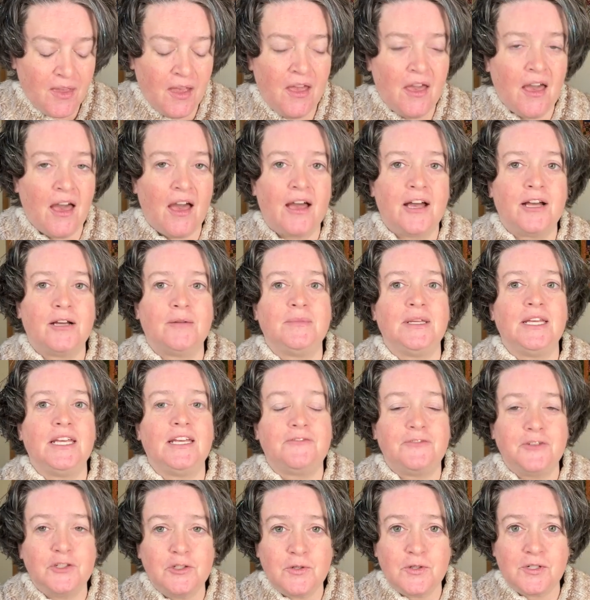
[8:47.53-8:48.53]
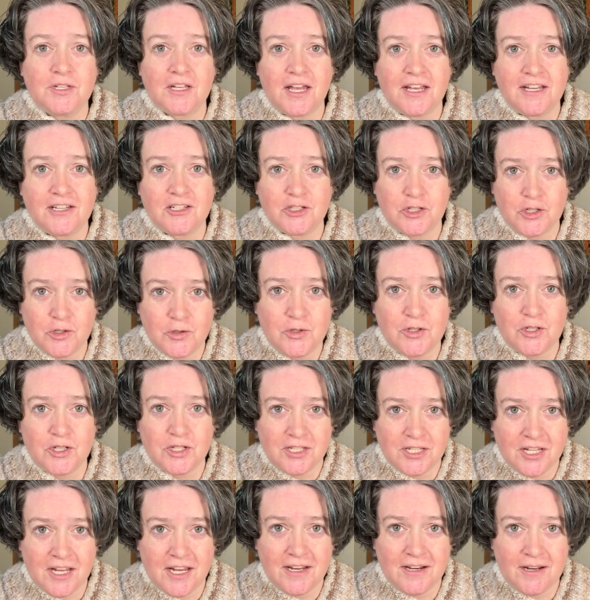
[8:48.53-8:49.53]
if you choose to
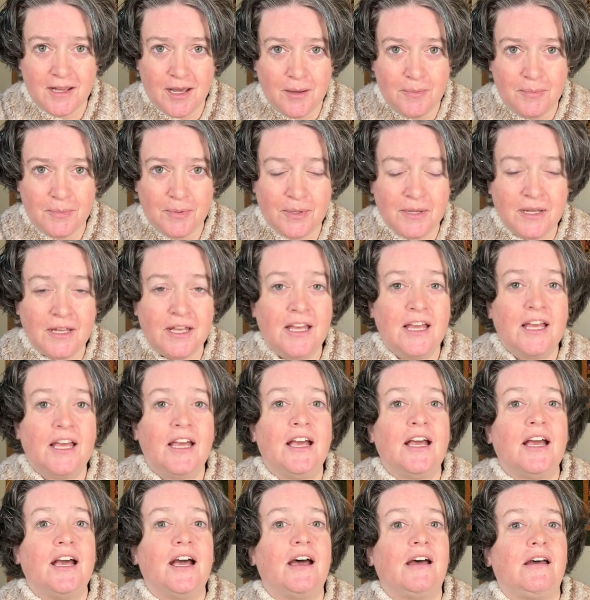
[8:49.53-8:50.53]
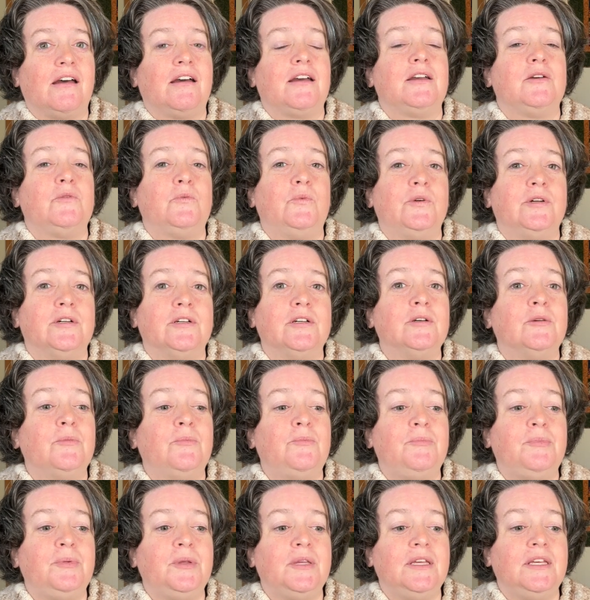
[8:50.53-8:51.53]
sign up, I
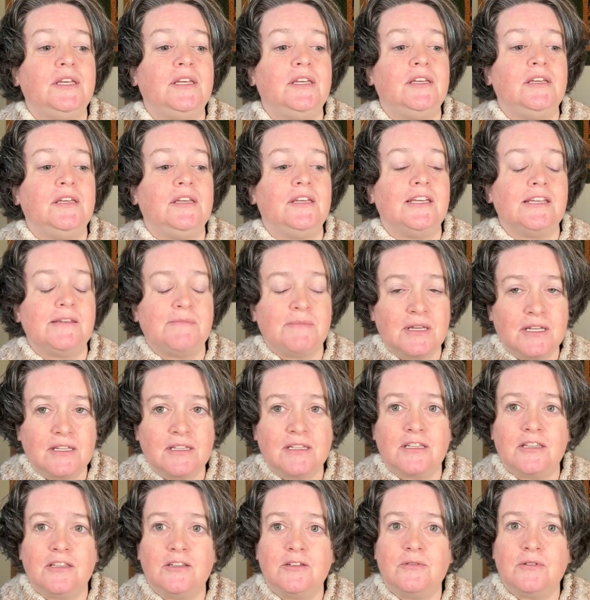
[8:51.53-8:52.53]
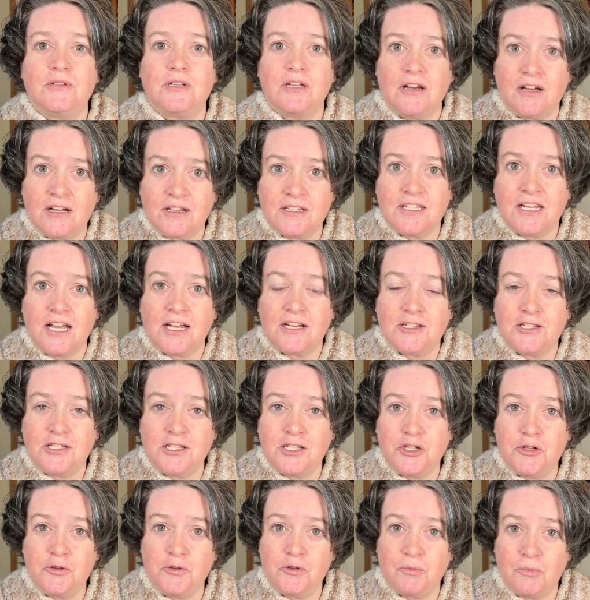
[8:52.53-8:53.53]
will be emailing you and
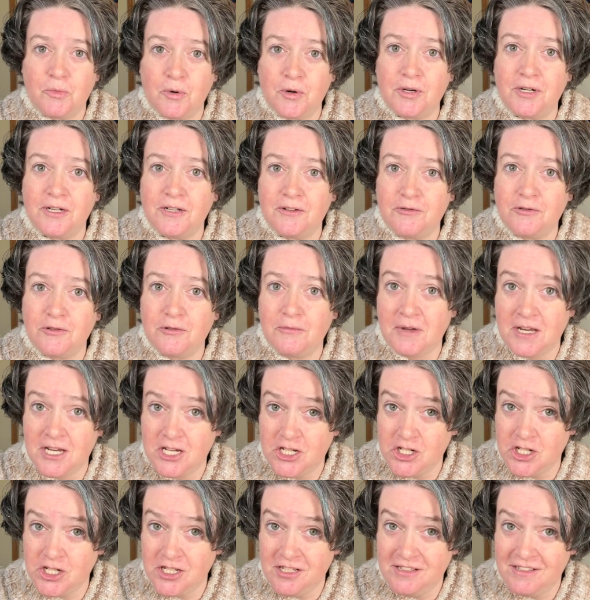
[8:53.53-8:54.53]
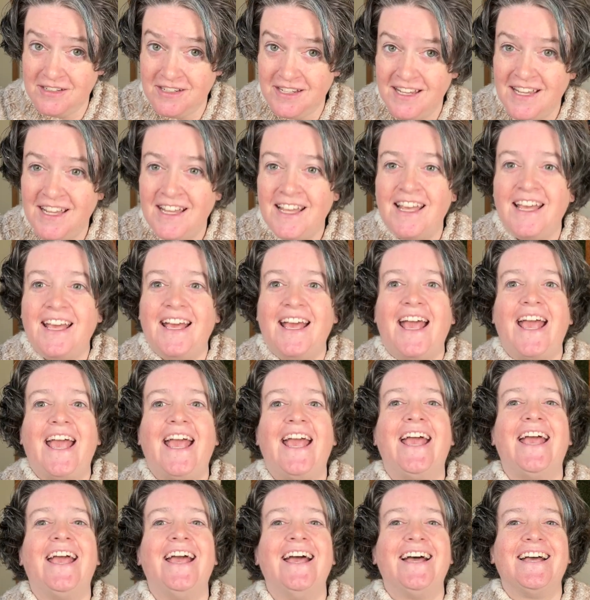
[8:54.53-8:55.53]
contacting you with more information.
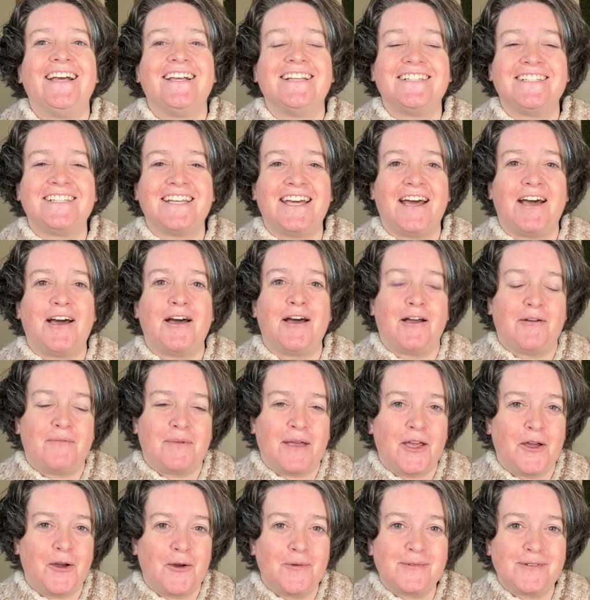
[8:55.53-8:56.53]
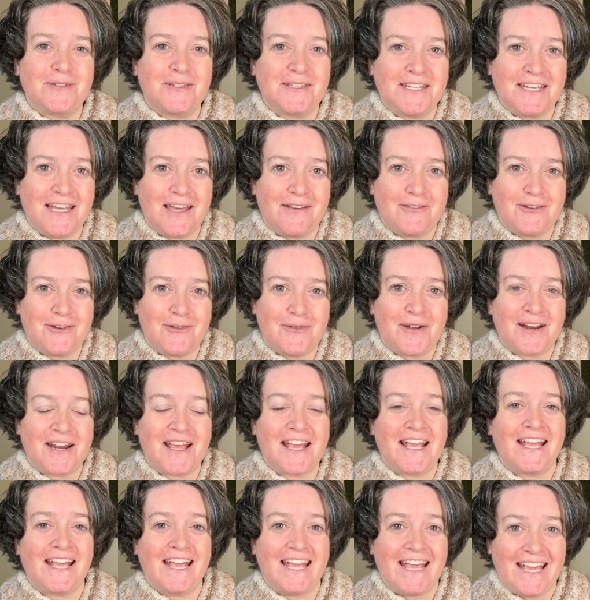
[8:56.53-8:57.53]
And I hope to see everyone
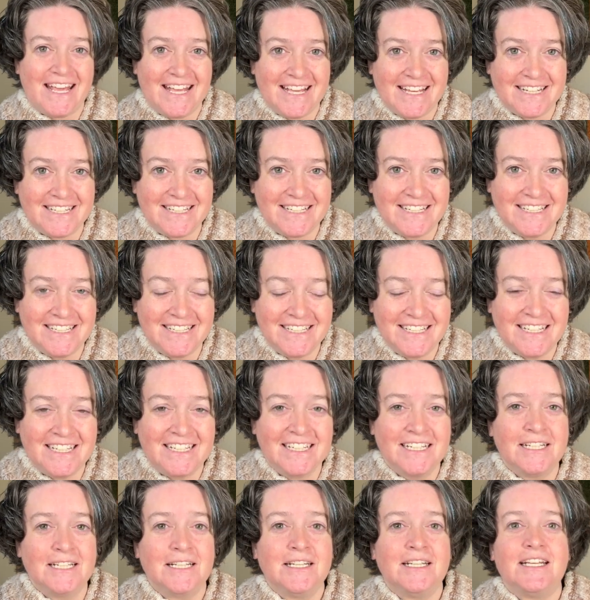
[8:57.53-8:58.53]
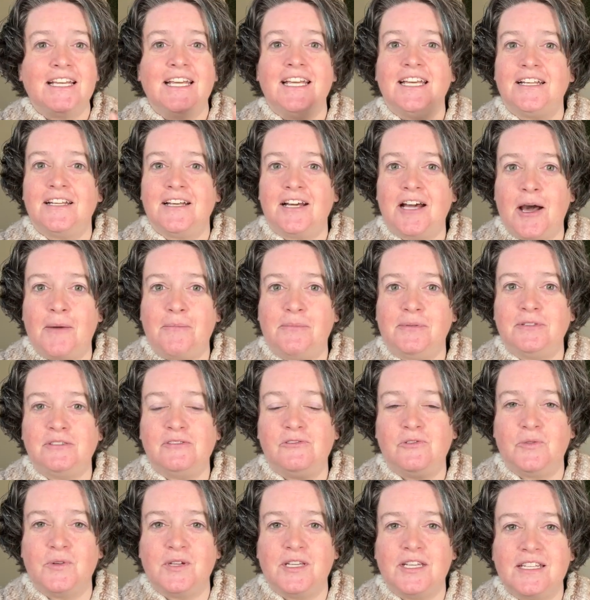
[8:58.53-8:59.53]
I can in a couple
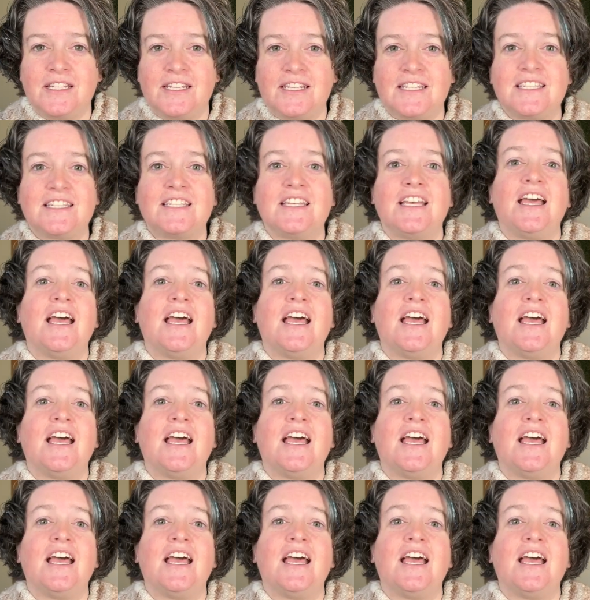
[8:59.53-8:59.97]
of weeks.